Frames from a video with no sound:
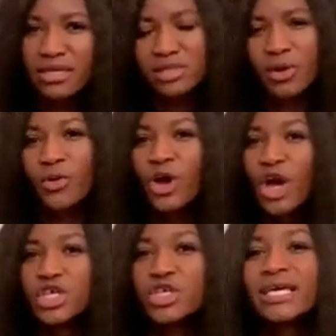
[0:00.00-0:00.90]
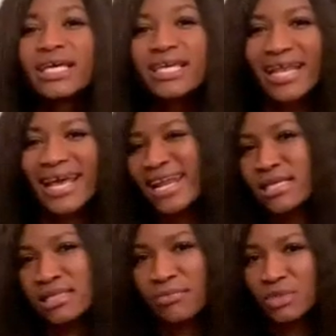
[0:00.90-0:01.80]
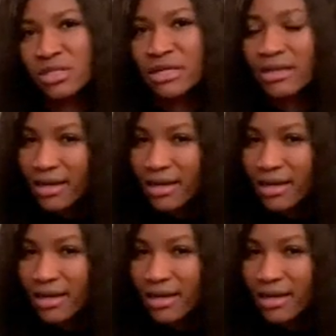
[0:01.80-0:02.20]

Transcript: So you can get an exemption.